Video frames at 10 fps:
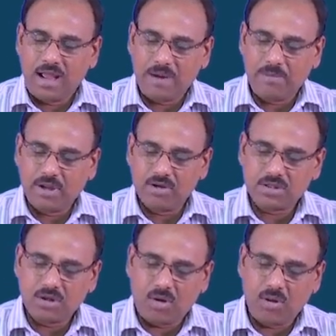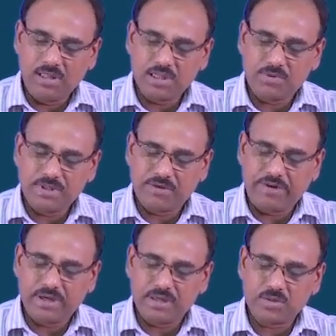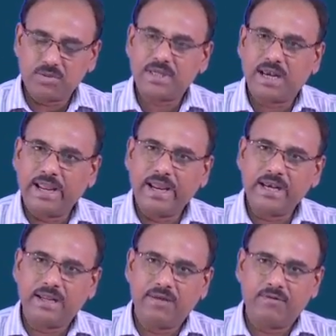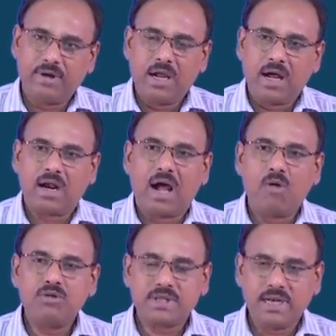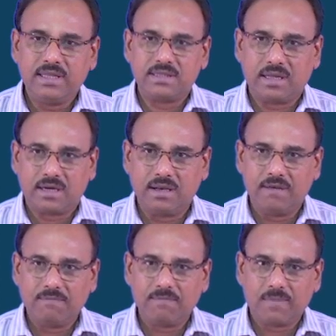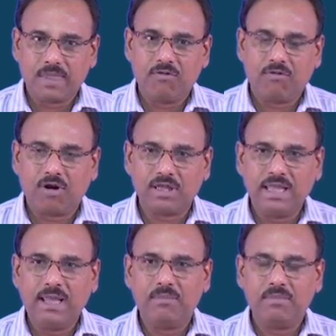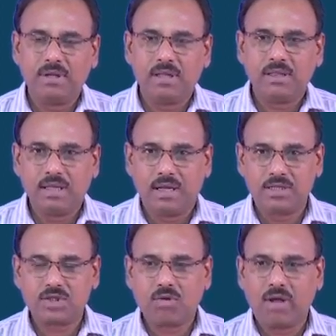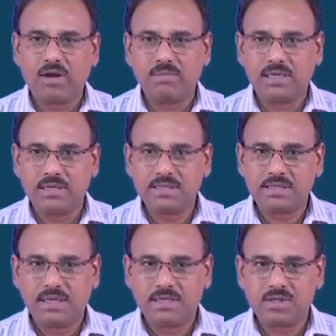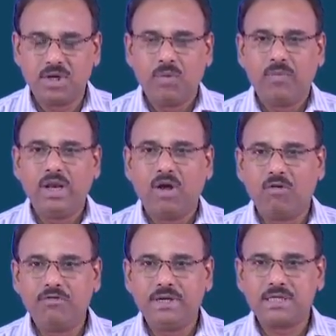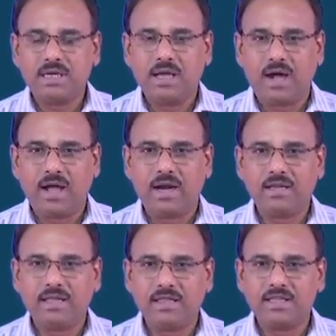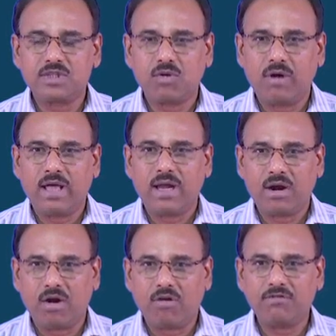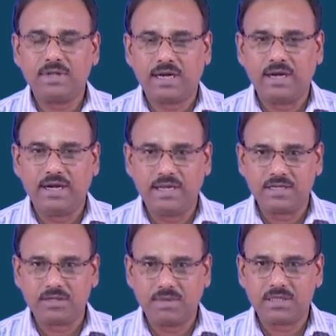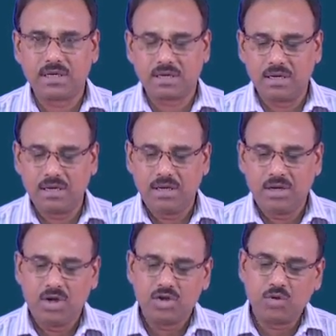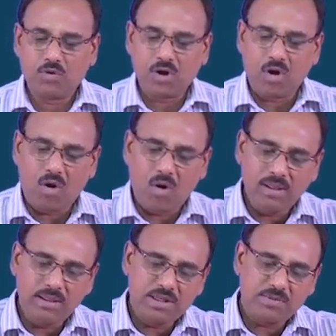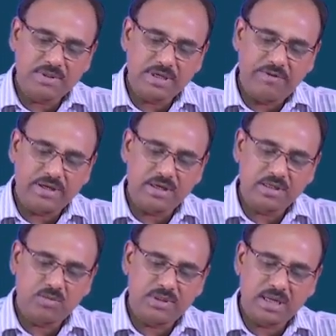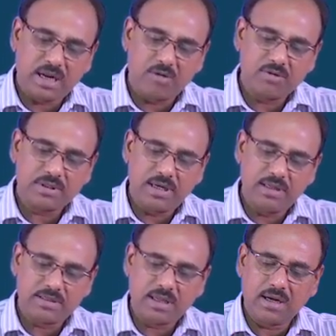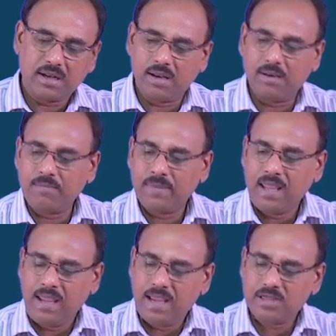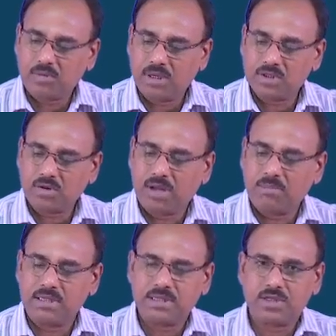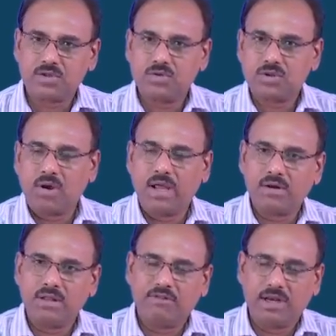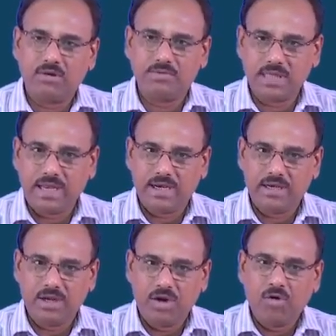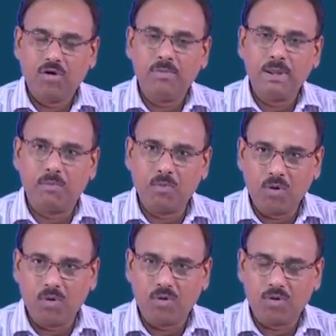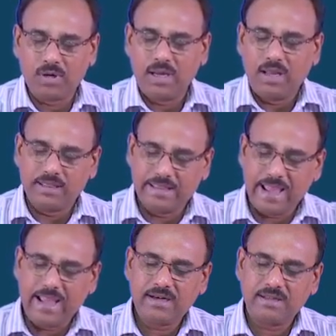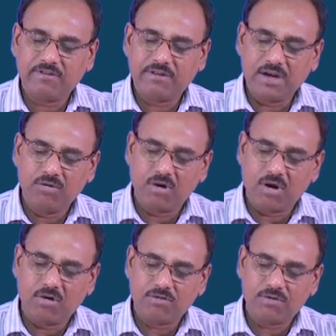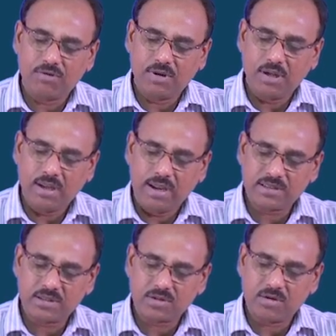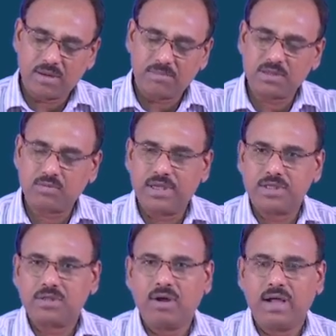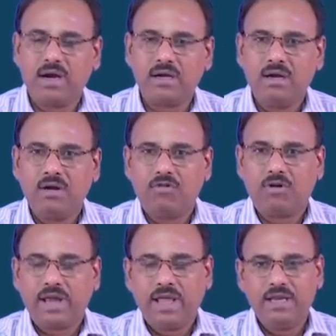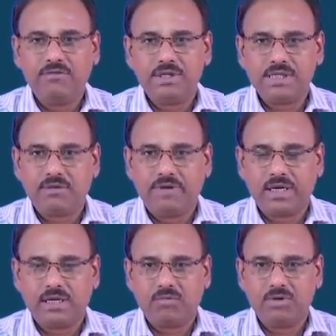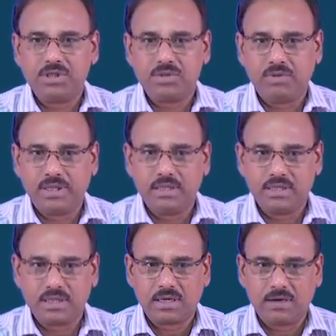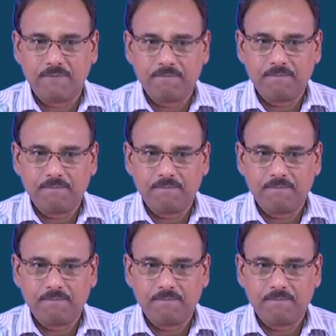And because all these feature vectors which are negative are outside the circle, for them the square of the distance will obviously higher than the square of the radius of the circle. So, for all these feature vectors which are outside the circle, x 1 square plus x 2 square or the value of z will be more than the value of x square plus y square for any feature vector which is within the circle.